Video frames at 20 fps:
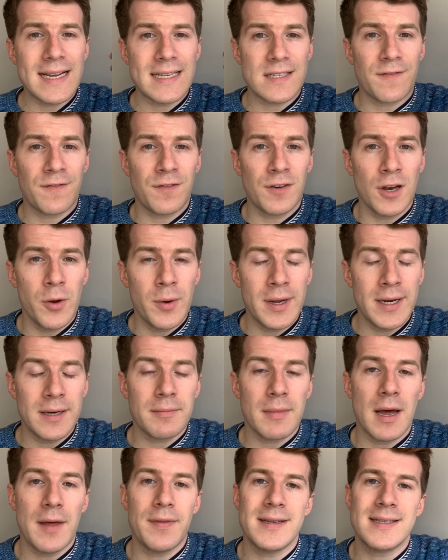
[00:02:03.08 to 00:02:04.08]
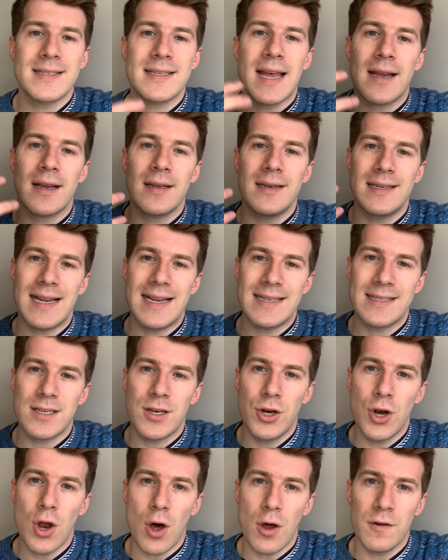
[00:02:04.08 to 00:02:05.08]
is fluent and the second is
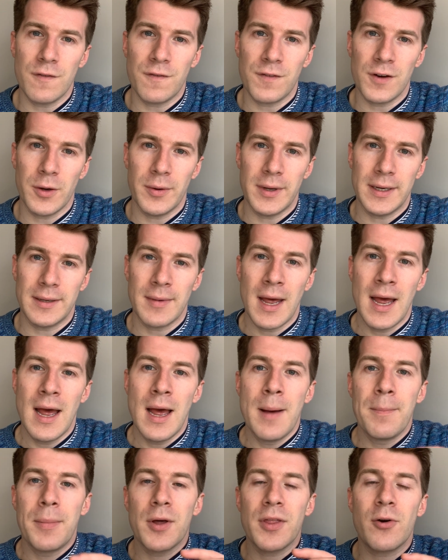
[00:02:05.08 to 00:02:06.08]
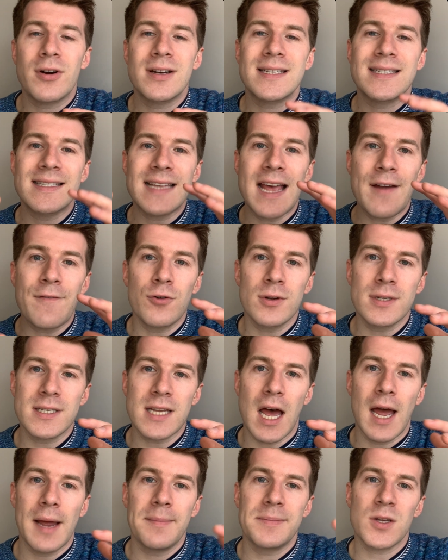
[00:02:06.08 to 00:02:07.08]
non-fluent, but there are several
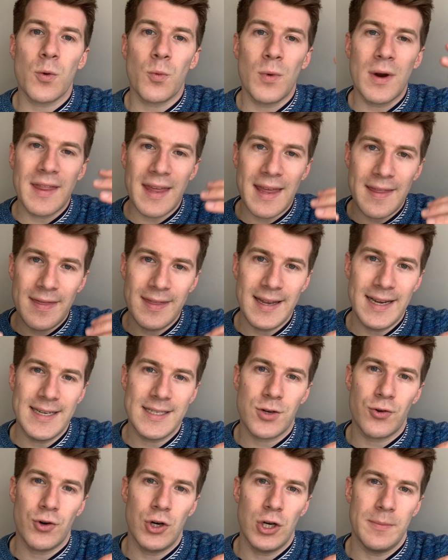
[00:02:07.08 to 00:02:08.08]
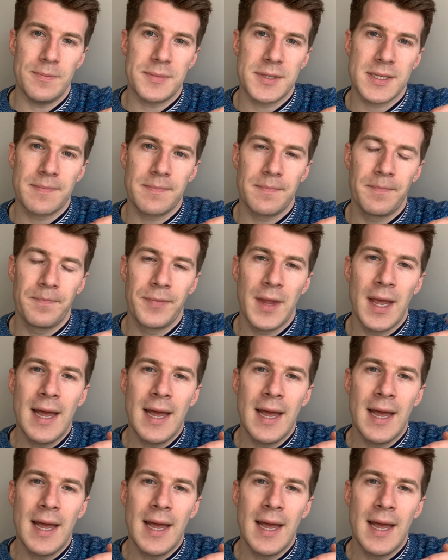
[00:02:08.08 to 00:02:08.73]
types within these groups.